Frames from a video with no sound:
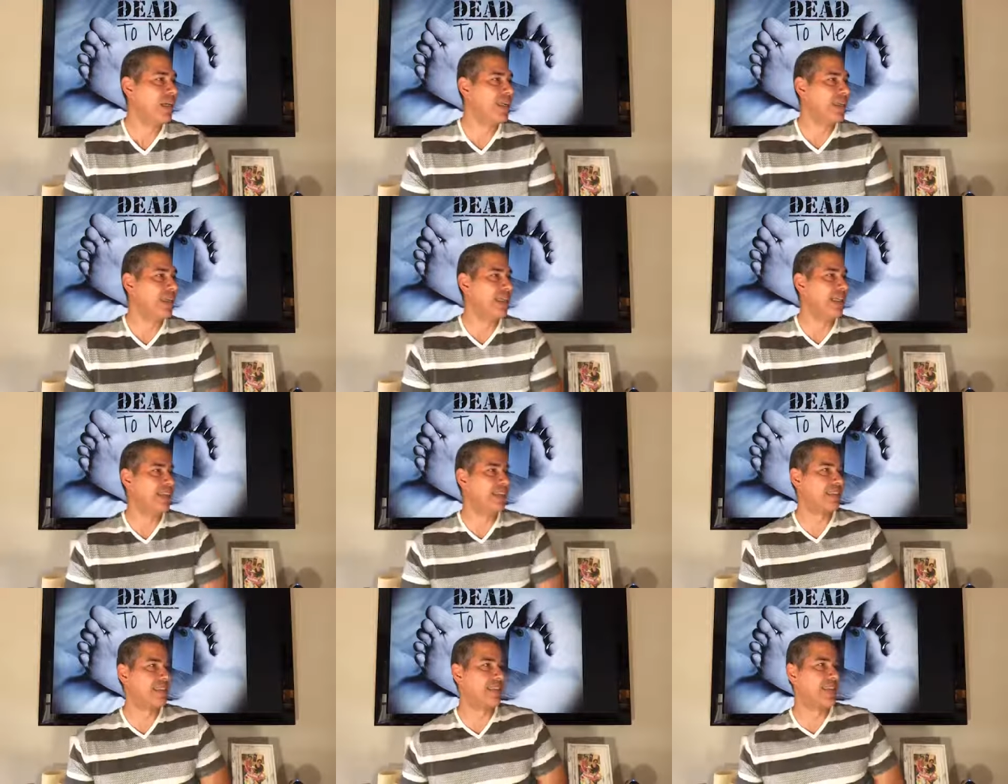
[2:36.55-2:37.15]

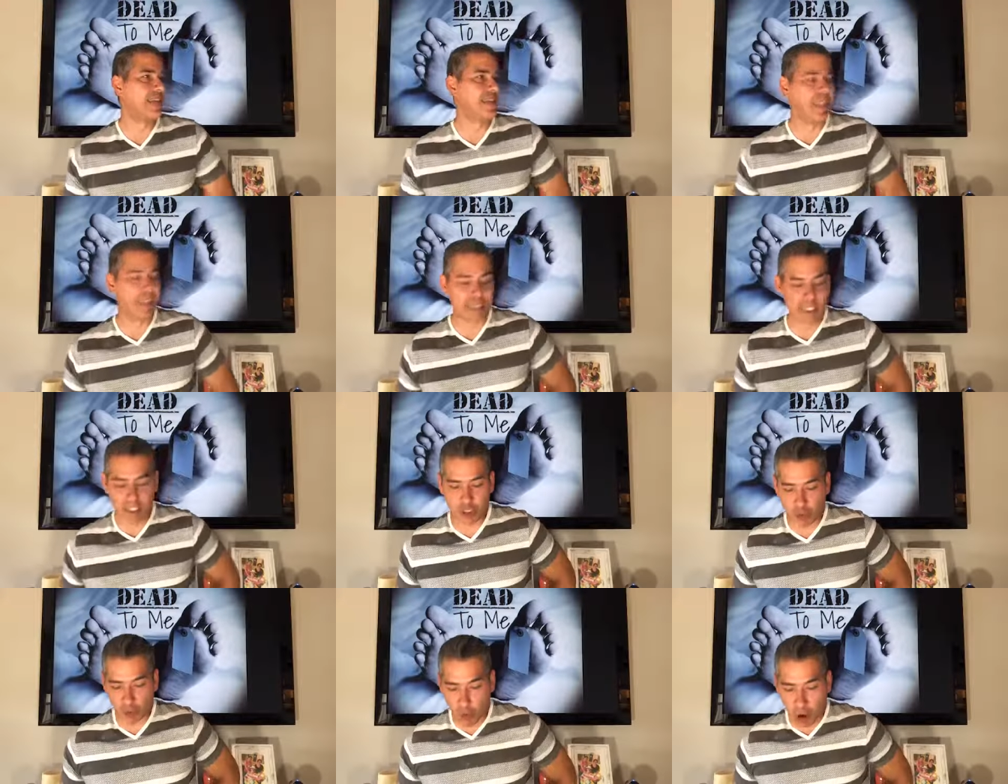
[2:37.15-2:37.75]
this uh,
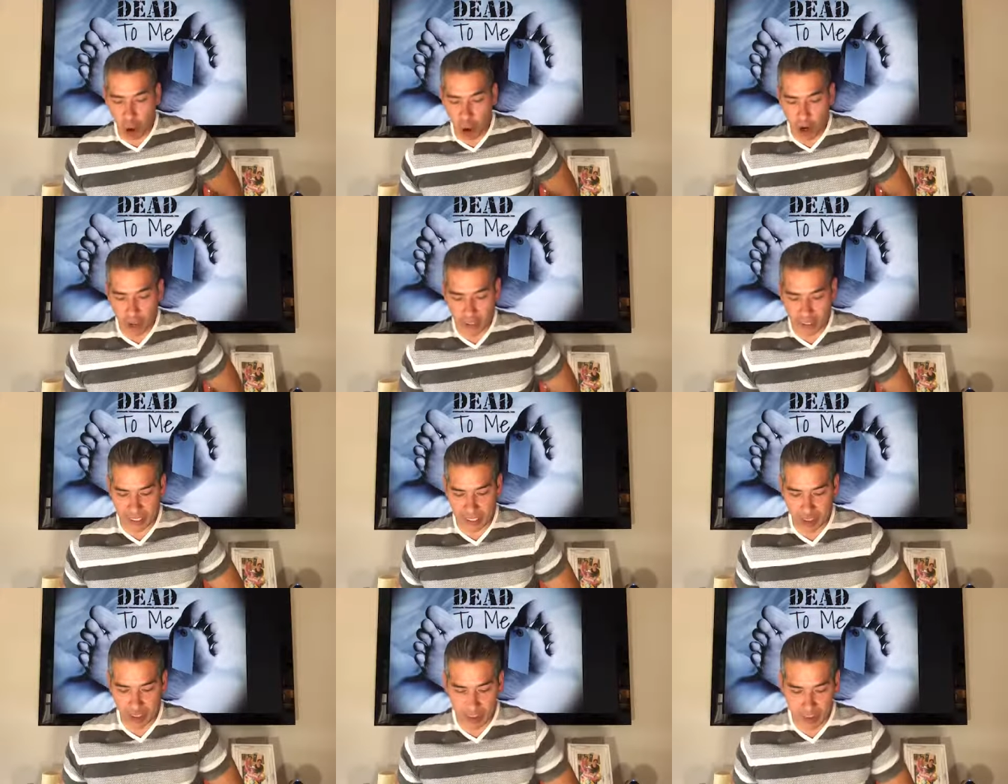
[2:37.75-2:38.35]
this wrong
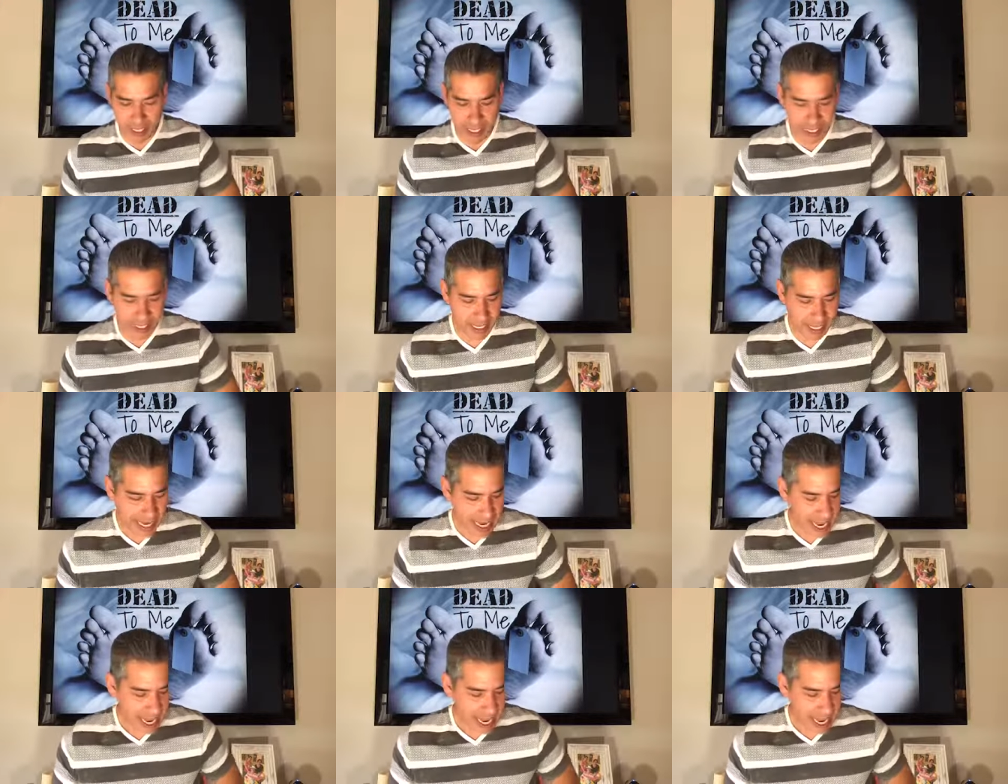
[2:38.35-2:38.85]
that you did